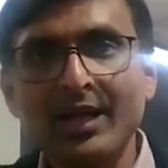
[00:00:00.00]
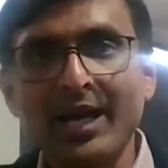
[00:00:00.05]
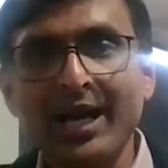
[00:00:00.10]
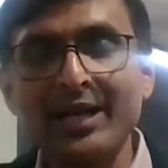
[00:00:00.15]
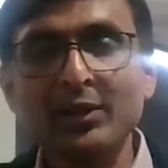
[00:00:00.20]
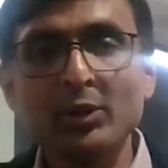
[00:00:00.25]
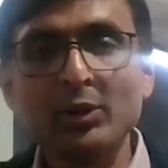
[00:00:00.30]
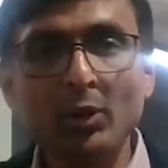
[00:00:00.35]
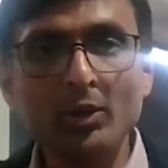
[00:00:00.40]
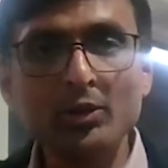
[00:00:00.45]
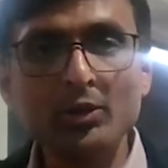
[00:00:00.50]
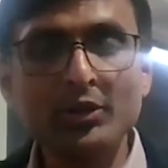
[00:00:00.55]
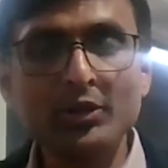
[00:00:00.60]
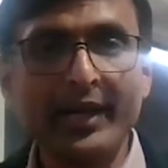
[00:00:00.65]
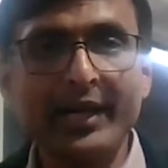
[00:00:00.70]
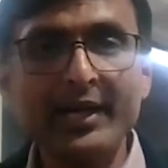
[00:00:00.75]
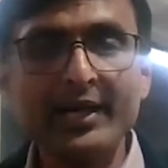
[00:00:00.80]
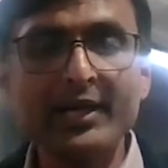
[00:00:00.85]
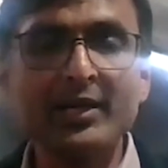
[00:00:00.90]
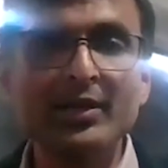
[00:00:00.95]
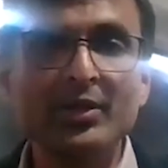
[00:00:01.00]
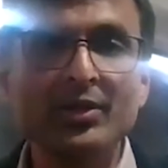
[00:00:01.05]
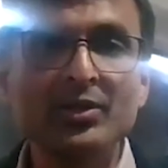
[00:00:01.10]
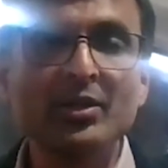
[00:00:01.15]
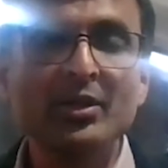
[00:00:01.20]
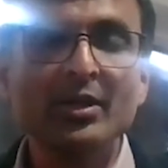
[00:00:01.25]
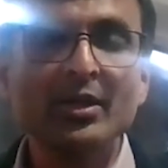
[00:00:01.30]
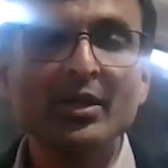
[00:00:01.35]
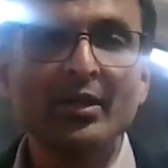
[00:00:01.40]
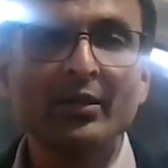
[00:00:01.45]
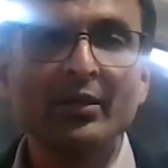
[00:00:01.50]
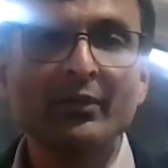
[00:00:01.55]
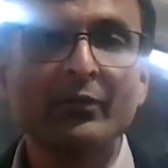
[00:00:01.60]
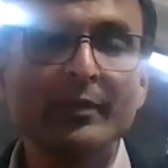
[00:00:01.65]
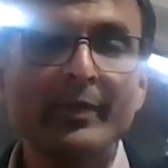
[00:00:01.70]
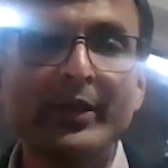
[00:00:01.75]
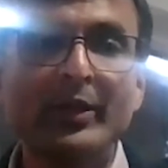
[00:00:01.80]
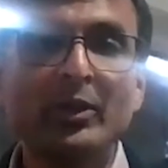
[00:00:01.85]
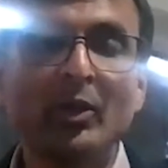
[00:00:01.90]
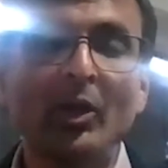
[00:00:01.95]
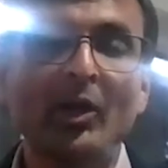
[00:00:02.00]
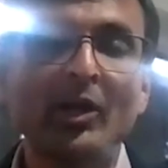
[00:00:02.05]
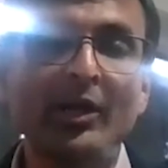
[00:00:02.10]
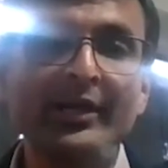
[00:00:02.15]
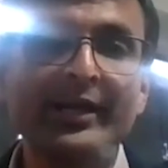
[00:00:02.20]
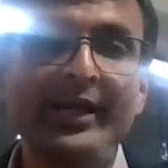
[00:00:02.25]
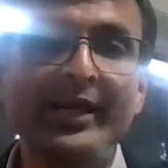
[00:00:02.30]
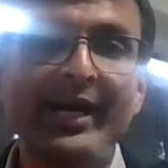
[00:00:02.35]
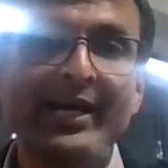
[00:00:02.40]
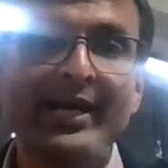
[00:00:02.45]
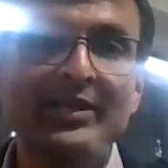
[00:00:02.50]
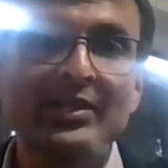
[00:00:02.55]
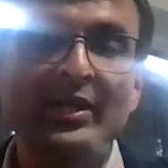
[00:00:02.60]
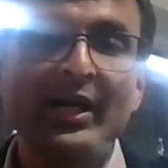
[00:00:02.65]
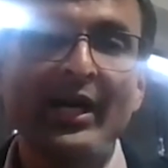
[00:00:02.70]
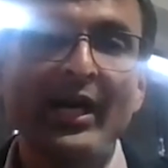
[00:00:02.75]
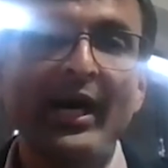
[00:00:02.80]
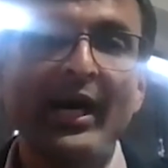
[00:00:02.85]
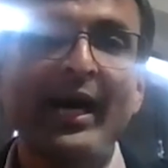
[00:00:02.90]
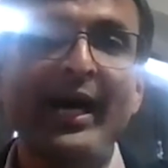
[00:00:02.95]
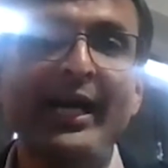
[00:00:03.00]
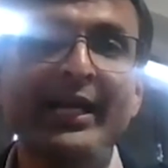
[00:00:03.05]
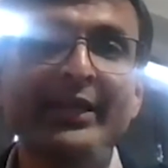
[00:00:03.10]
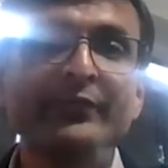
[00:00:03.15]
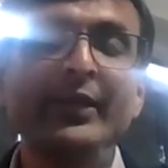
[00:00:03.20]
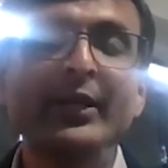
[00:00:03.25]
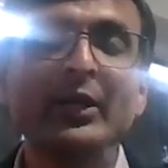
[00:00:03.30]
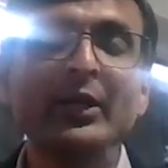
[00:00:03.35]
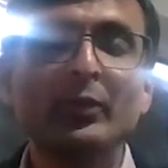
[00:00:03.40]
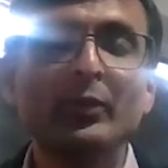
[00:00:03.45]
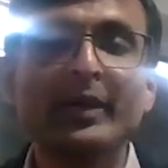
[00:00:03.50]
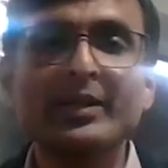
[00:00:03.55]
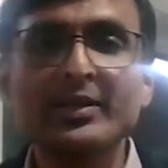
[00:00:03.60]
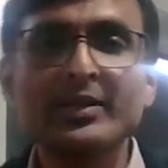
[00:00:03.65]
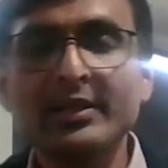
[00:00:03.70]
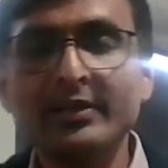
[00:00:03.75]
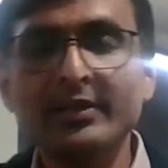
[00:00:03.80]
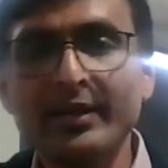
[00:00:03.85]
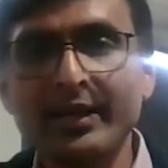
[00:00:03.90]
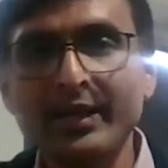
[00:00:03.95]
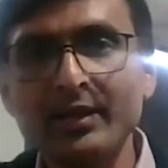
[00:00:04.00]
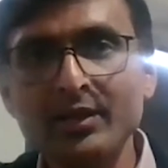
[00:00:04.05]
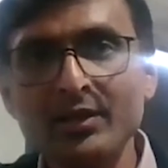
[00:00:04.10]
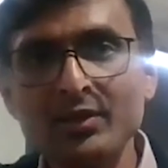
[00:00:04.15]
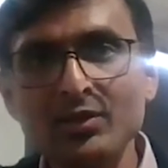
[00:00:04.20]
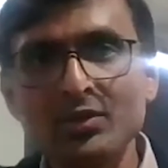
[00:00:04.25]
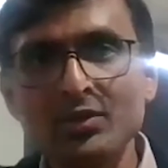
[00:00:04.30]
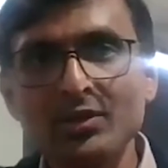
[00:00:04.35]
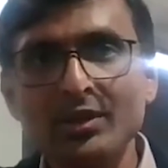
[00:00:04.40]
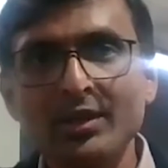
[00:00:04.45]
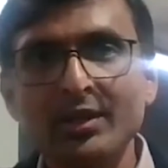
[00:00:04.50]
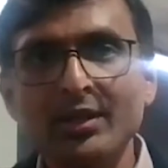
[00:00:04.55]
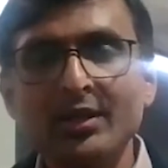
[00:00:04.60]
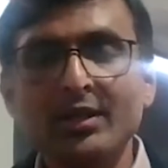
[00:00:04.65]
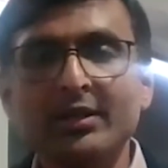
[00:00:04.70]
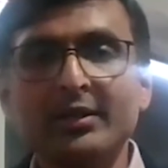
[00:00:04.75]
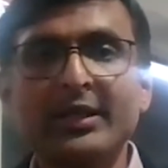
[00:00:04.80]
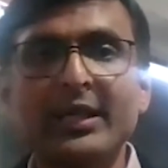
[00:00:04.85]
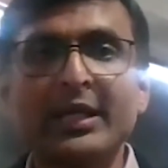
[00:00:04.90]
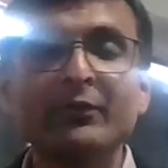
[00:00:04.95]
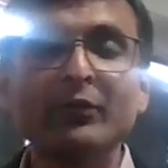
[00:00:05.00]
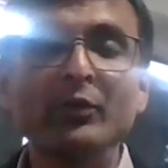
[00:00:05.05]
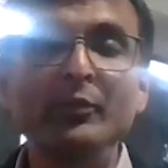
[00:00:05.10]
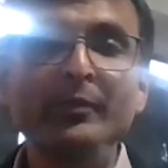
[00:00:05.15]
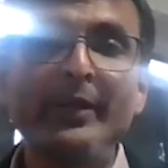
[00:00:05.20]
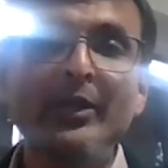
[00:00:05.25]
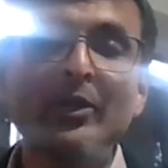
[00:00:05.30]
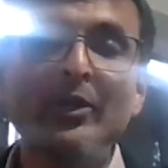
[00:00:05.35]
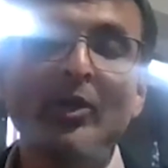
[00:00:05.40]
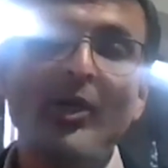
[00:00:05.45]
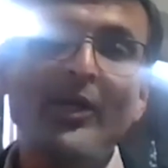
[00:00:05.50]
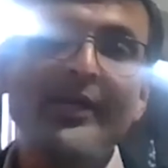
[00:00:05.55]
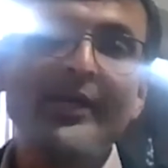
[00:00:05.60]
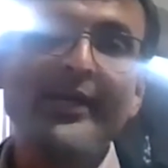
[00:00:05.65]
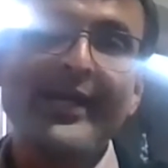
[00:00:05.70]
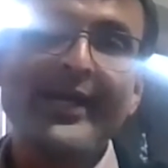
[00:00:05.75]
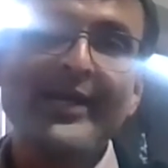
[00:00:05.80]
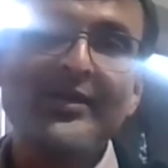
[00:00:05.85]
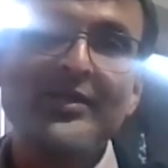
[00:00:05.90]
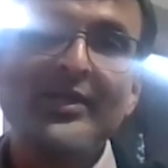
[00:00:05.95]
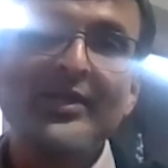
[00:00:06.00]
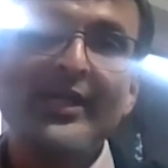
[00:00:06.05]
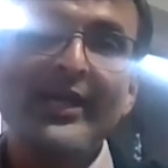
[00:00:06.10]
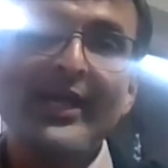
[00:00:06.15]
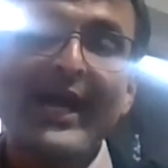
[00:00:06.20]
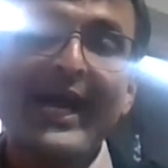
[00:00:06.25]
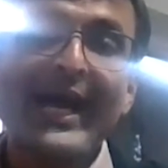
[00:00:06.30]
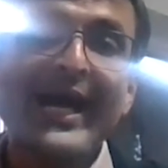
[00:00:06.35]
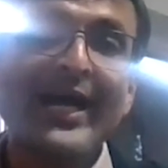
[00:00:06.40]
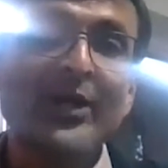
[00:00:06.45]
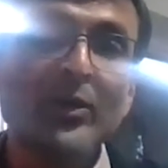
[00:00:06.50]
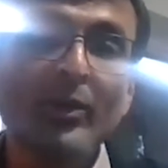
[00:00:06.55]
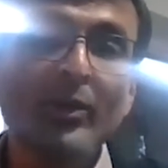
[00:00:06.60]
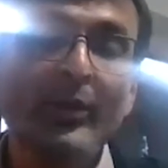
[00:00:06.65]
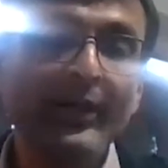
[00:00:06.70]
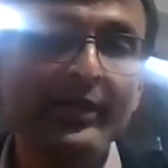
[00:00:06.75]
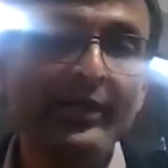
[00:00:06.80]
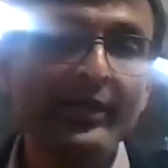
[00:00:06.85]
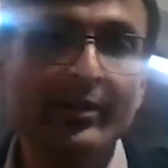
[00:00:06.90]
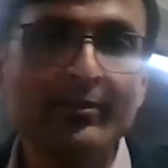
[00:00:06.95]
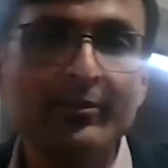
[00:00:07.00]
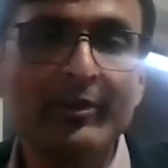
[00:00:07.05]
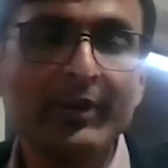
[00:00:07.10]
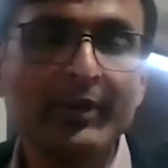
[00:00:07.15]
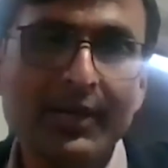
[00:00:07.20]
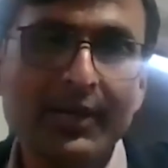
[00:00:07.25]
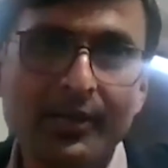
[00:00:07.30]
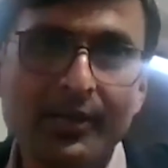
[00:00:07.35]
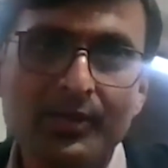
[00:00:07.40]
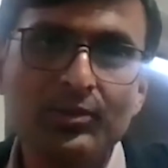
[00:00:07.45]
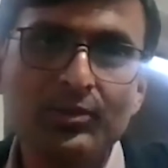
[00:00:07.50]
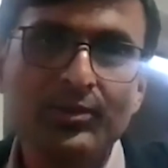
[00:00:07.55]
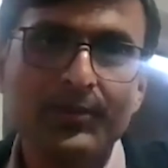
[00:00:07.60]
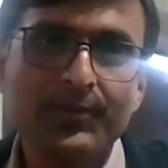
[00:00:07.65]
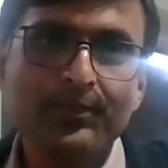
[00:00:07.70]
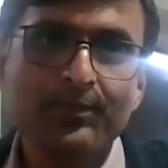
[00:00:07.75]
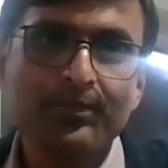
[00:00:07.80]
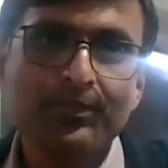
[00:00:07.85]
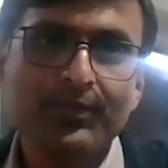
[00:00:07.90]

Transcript: And those traders would be called as high frequency traders. They would be called as algorithm traders.